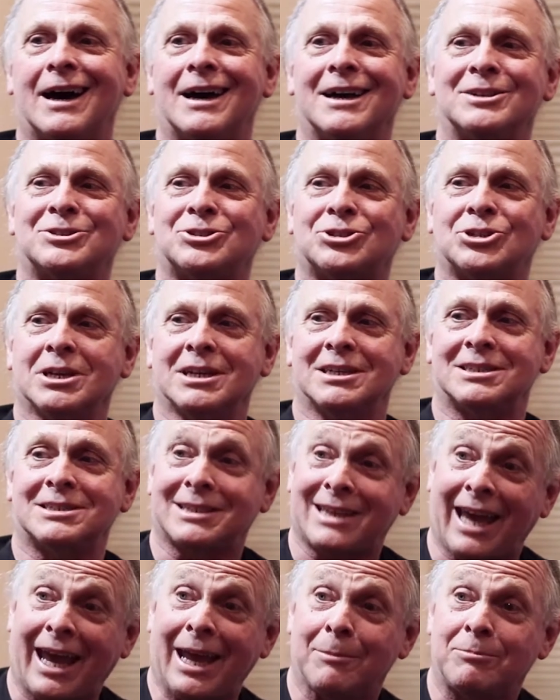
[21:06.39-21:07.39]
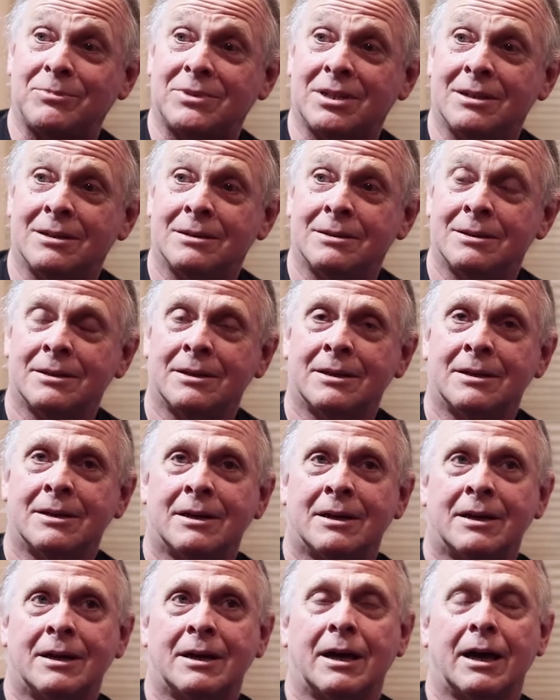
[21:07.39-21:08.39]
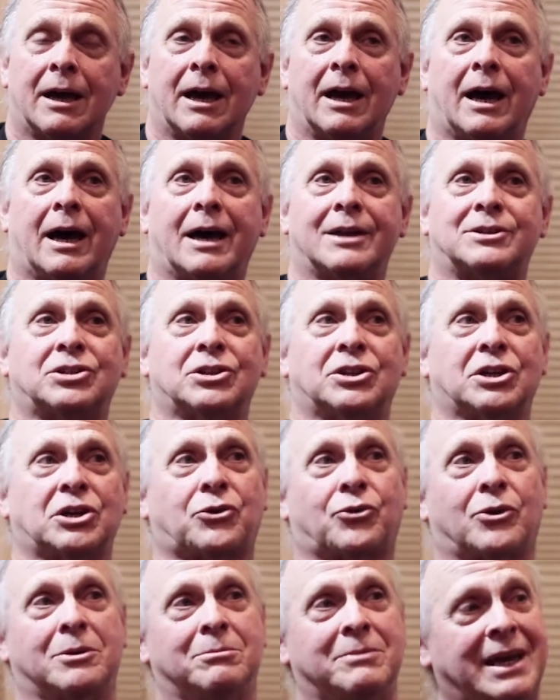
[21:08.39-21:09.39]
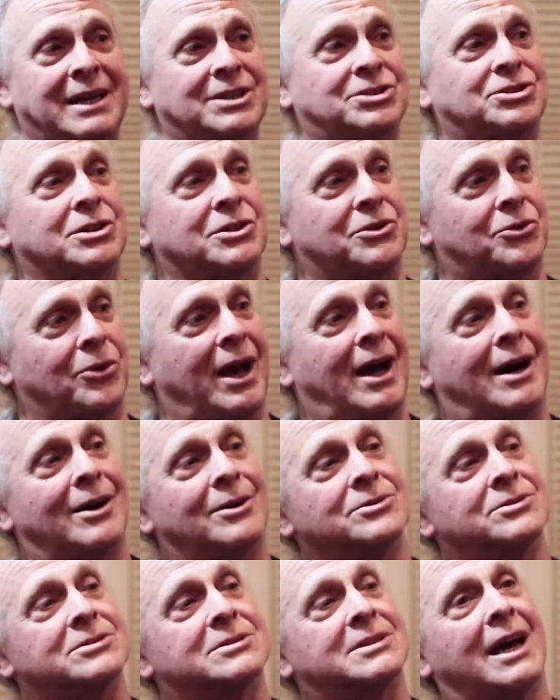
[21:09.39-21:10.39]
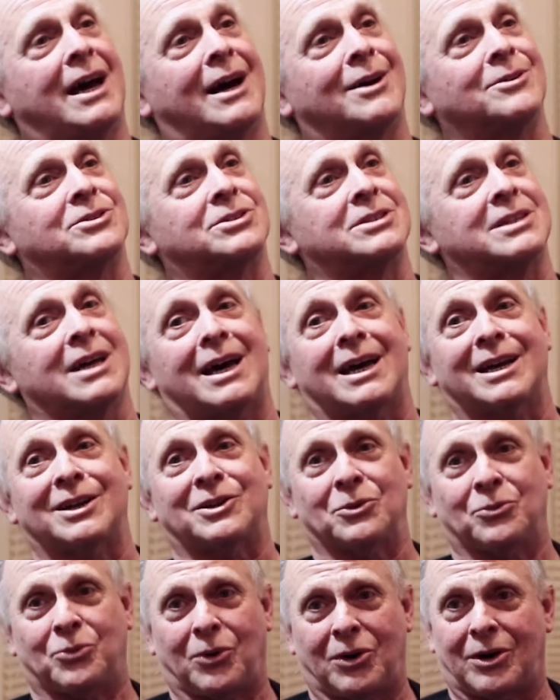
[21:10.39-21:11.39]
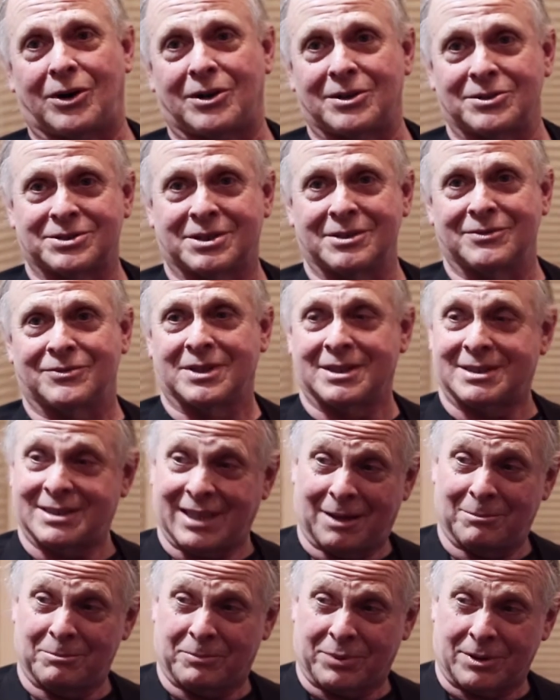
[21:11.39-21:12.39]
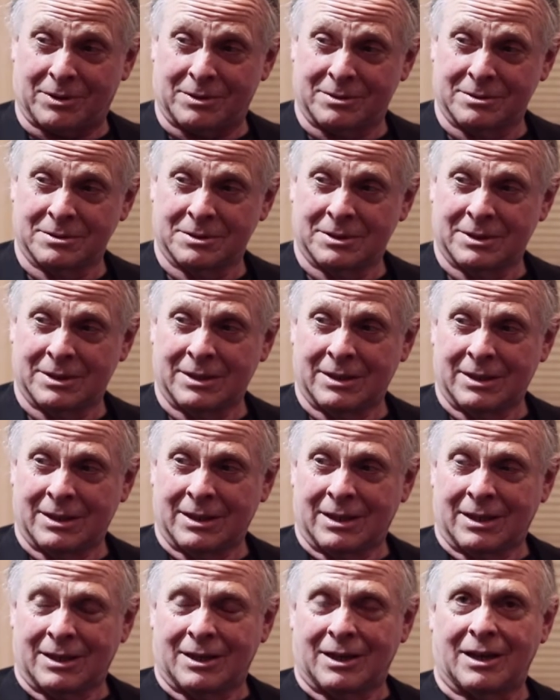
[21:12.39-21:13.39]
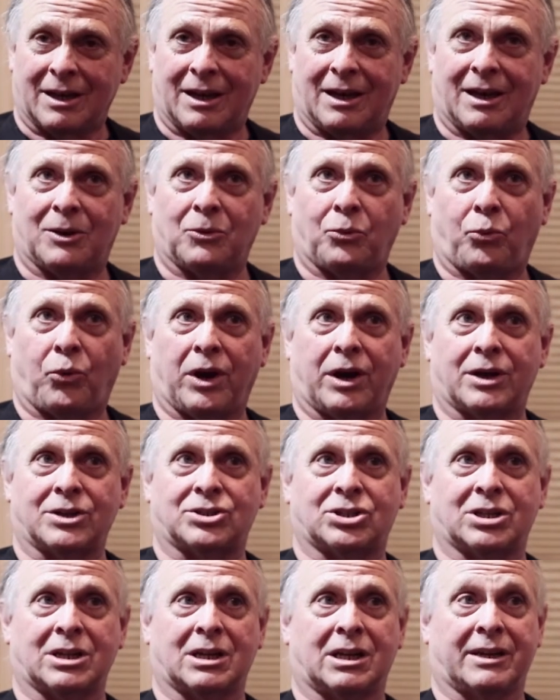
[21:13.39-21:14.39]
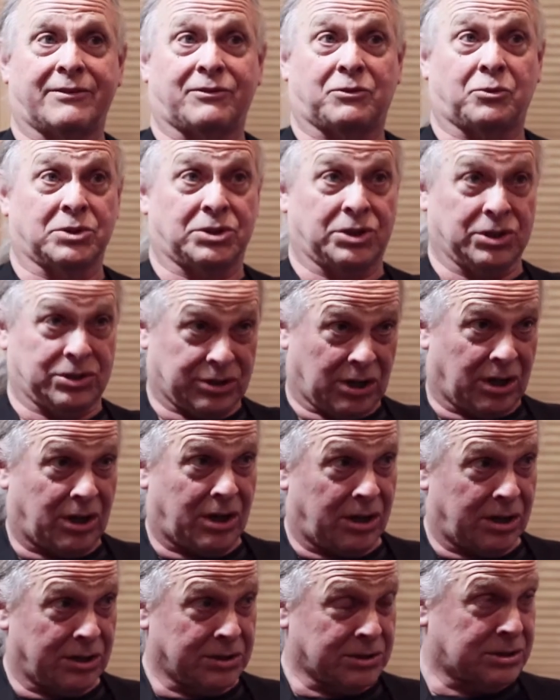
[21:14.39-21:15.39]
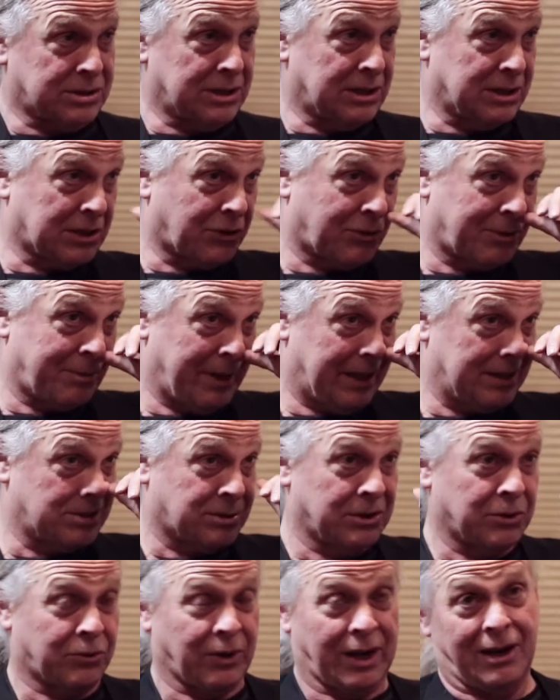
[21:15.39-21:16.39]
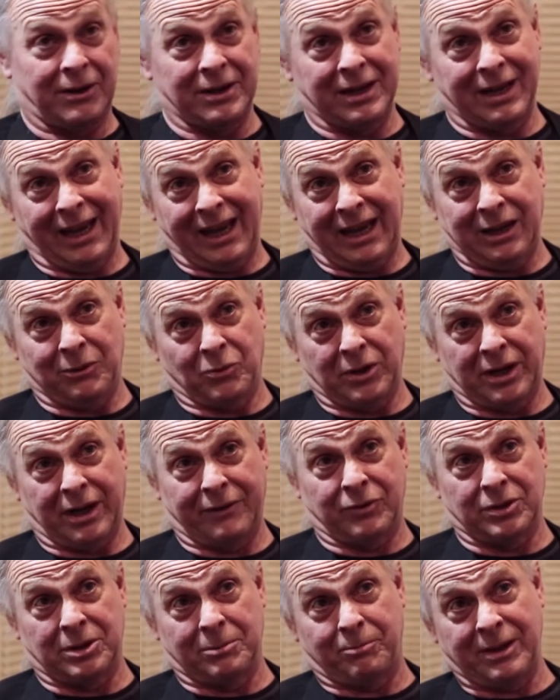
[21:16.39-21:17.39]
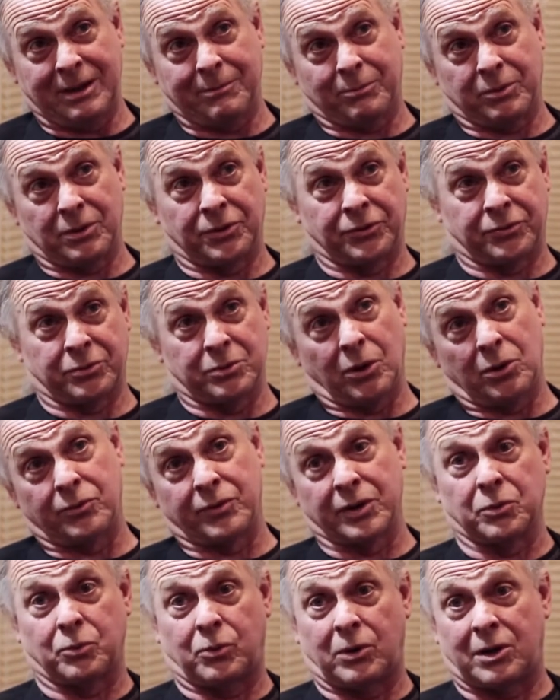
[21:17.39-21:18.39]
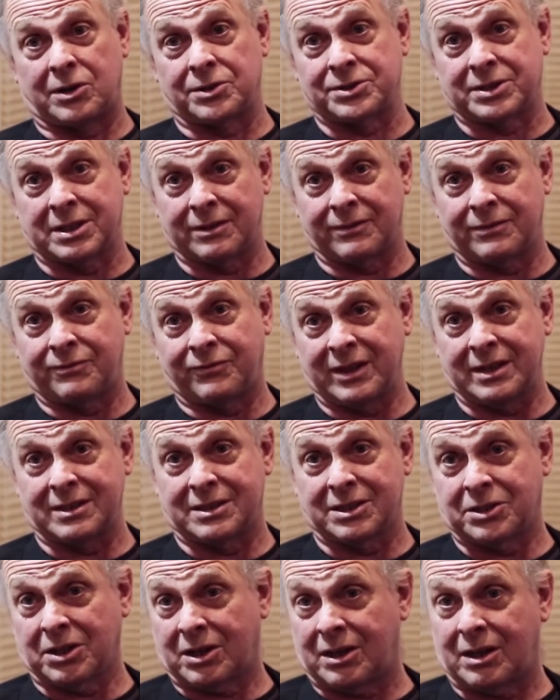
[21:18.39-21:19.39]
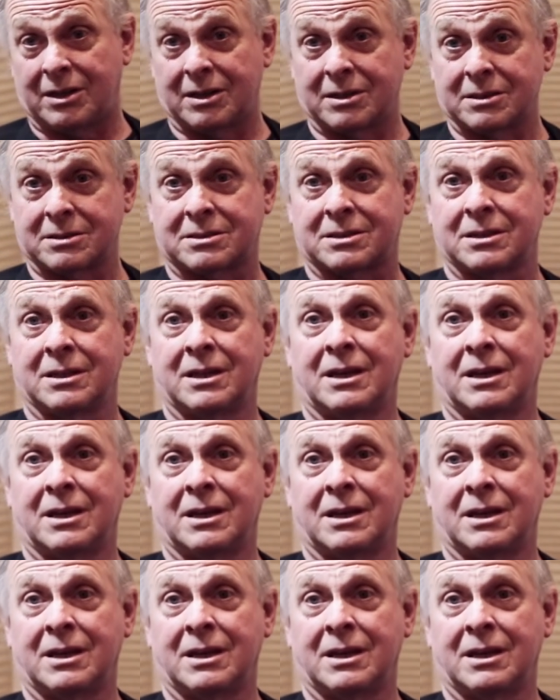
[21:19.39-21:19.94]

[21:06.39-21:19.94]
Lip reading: she escaped to the cremation grounds outside the walls of the temple, where she lived with the dogs in the cremation ground and ate whatever the people threw over the wall to feed the dogs.